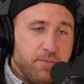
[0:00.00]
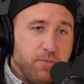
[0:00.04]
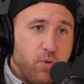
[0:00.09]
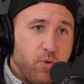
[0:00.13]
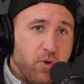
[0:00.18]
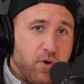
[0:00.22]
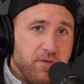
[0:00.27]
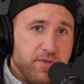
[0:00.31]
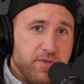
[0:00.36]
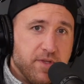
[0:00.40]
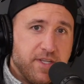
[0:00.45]

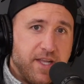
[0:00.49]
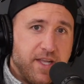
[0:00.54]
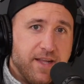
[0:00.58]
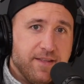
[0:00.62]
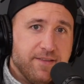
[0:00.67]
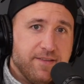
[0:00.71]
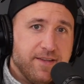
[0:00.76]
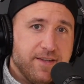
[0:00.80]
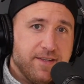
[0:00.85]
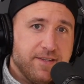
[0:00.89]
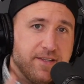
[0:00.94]
more of this
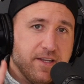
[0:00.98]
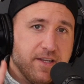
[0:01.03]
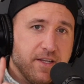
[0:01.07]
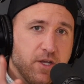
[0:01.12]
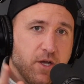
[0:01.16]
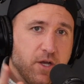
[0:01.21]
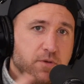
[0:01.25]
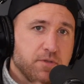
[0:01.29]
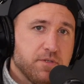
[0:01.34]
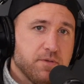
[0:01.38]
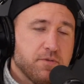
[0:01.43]
content,
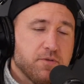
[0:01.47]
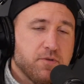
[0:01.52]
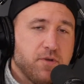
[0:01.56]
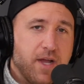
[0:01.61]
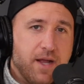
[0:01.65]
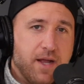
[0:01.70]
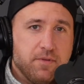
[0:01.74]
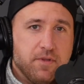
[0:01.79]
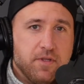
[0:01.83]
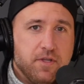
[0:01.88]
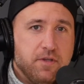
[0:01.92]
go
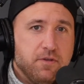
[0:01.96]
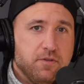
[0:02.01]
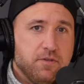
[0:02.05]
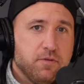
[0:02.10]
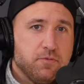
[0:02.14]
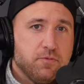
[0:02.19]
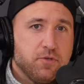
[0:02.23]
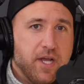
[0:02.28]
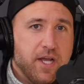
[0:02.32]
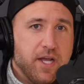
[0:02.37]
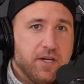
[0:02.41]
subscribe to the
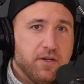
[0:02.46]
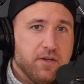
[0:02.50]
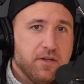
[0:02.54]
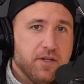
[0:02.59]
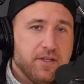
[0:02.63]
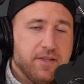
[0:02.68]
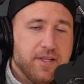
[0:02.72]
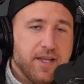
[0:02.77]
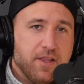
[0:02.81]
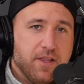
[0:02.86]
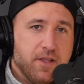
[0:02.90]
YouTube channel,
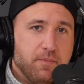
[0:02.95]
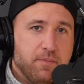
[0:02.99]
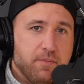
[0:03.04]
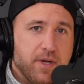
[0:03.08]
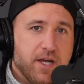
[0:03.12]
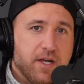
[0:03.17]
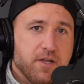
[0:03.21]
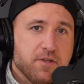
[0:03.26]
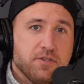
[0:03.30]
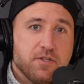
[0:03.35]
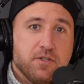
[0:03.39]
hit that little
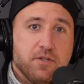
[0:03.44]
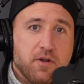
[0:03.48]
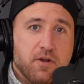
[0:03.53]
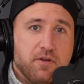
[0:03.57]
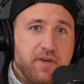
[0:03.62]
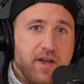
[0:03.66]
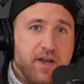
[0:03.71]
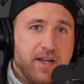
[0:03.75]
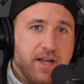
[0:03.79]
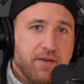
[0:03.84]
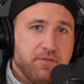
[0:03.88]
bell so you're
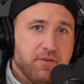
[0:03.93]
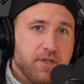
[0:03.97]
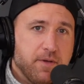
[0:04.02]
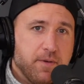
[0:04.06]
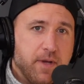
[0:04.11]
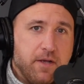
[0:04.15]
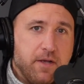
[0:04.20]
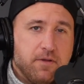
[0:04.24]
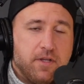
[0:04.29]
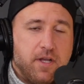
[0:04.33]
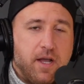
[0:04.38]
notified every time
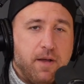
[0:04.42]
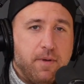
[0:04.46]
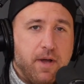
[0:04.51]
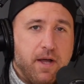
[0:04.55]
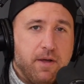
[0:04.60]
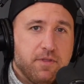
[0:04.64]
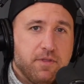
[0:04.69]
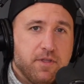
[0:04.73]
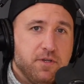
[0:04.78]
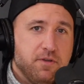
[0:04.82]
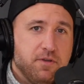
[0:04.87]
I come
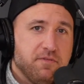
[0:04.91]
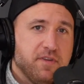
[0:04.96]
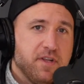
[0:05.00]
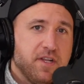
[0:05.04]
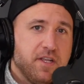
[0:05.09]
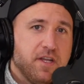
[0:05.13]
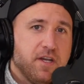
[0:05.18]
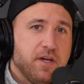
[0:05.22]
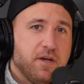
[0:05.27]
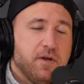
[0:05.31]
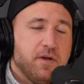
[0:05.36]
out with a new
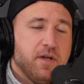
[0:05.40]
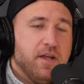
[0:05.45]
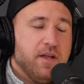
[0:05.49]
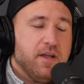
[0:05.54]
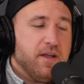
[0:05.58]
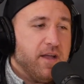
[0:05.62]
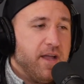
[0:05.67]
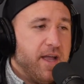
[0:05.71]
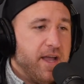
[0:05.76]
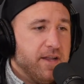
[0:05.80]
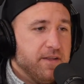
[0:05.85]
video.
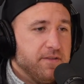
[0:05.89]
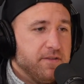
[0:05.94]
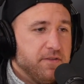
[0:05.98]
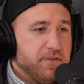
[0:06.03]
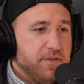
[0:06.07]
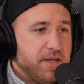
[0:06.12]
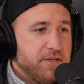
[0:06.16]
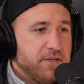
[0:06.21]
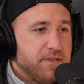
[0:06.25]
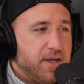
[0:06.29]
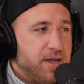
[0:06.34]
And until
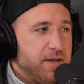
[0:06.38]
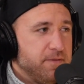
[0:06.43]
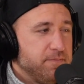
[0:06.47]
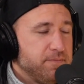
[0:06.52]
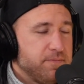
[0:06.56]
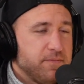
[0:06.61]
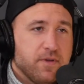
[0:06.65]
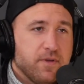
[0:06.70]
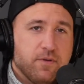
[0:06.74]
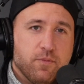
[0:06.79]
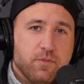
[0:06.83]
next time,
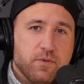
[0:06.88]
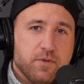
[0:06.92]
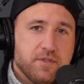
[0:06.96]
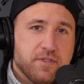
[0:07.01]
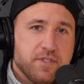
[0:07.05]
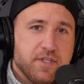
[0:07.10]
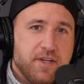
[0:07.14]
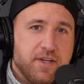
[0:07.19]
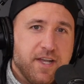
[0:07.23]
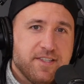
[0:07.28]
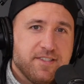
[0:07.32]

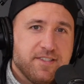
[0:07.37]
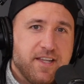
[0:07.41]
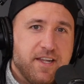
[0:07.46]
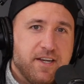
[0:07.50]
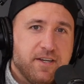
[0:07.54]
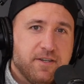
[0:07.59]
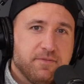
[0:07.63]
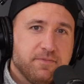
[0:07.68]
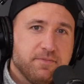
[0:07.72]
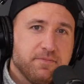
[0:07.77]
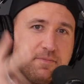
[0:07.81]
see you guys
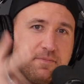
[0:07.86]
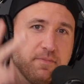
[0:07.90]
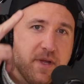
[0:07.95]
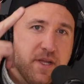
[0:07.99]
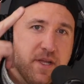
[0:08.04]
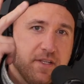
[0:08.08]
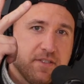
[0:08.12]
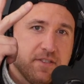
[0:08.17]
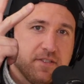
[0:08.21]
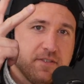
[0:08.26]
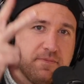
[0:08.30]
later.
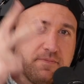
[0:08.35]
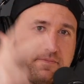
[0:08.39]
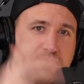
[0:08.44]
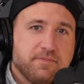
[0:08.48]
Peace.